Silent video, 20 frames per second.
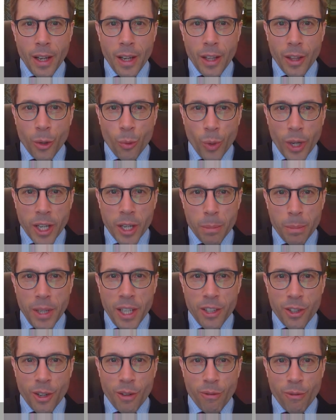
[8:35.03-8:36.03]
The
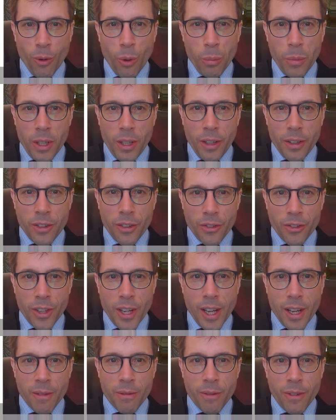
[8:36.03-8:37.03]
Wikipedia formula doesn't
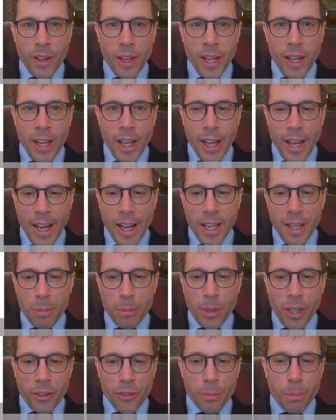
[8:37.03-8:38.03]
have a
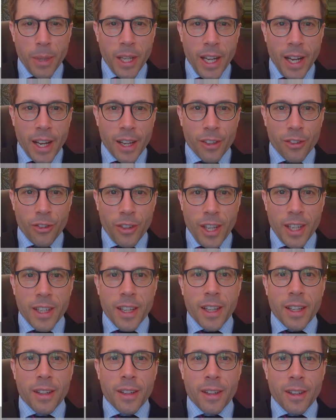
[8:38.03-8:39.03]
plus bx in
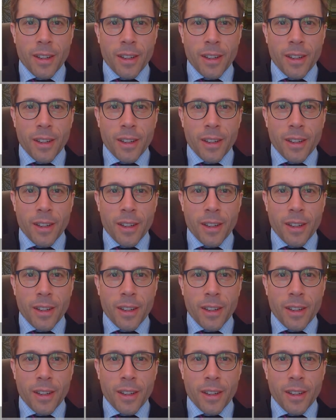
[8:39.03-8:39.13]
it.